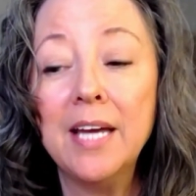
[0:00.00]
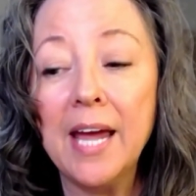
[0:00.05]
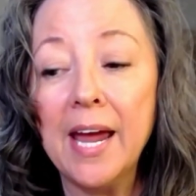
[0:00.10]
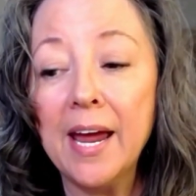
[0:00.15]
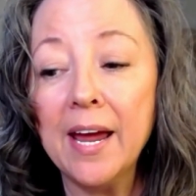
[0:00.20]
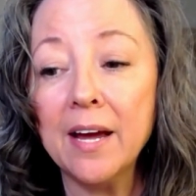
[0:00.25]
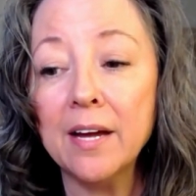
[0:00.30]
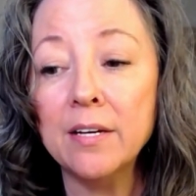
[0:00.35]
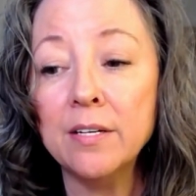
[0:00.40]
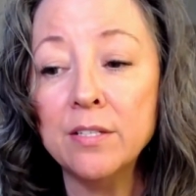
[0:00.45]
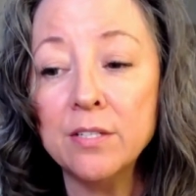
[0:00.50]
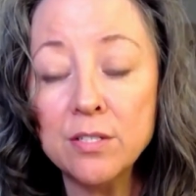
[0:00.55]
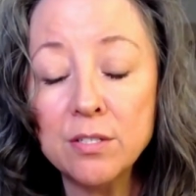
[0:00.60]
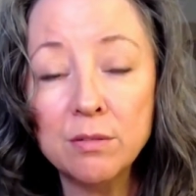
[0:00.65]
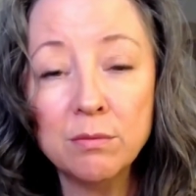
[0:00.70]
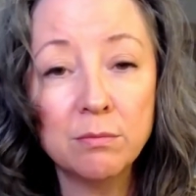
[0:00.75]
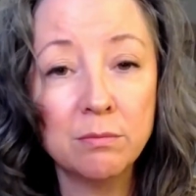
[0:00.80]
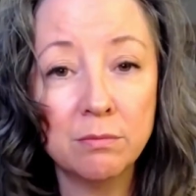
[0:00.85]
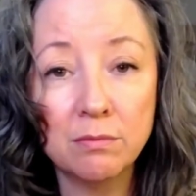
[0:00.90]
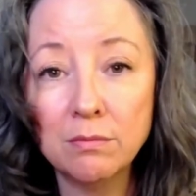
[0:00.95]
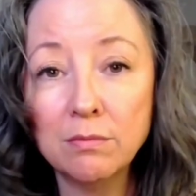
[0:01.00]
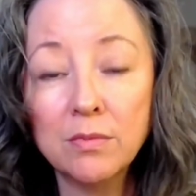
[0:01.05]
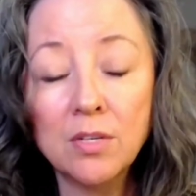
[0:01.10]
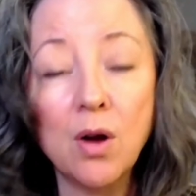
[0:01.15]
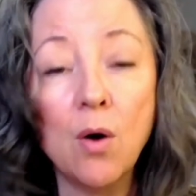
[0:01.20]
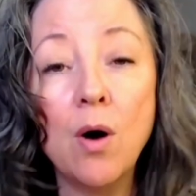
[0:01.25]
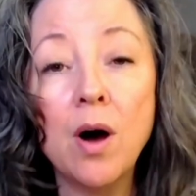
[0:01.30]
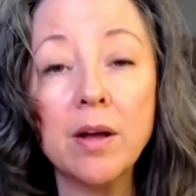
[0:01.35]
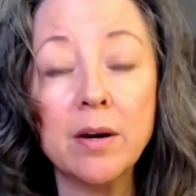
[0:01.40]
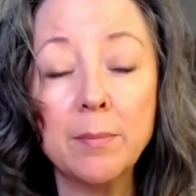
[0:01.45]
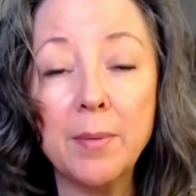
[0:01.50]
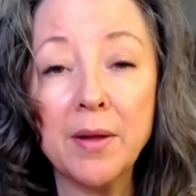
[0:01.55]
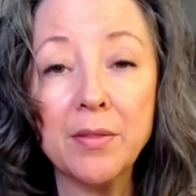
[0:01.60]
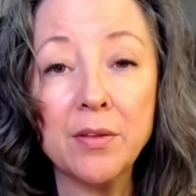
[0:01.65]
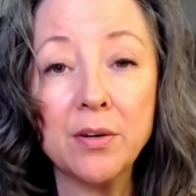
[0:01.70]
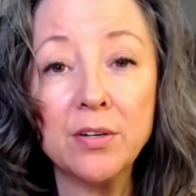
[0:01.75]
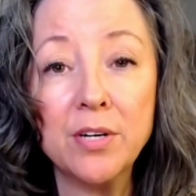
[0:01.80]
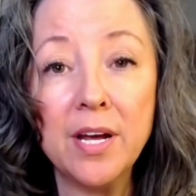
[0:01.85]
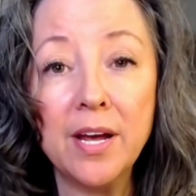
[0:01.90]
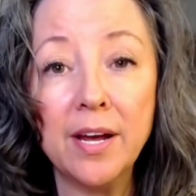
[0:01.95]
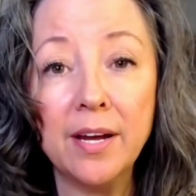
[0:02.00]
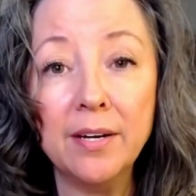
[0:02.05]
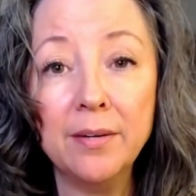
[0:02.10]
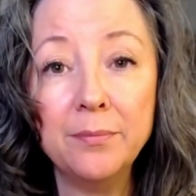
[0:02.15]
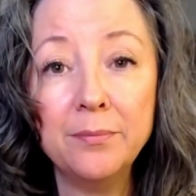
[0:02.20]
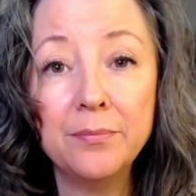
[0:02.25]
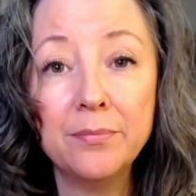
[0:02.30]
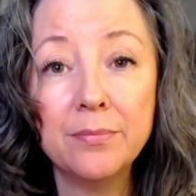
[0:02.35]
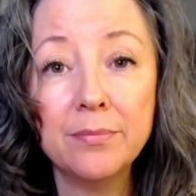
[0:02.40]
And go on about their day.